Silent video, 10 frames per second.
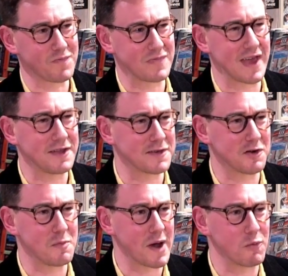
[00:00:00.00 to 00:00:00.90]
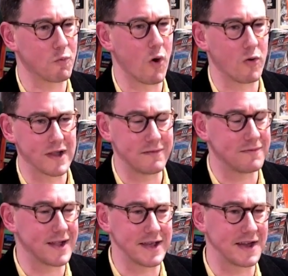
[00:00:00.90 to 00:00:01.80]
data about what
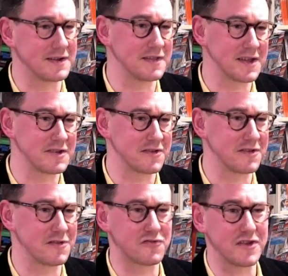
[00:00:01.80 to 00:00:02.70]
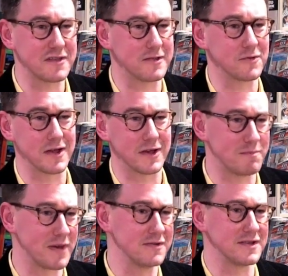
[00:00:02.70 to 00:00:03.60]
late 19th century streets looked like,
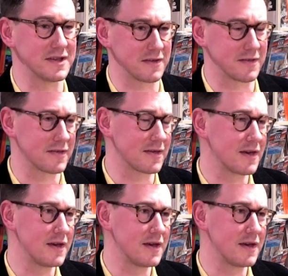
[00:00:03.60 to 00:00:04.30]
buildings,